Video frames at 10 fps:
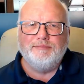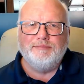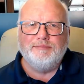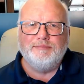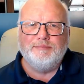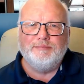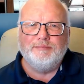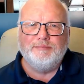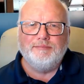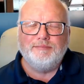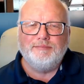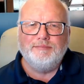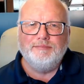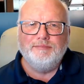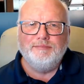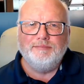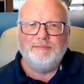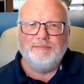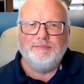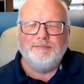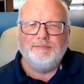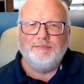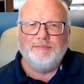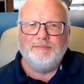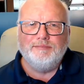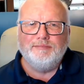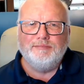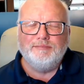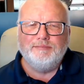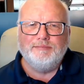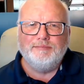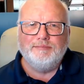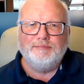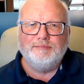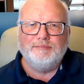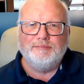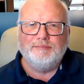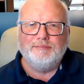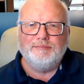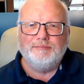(not speaking)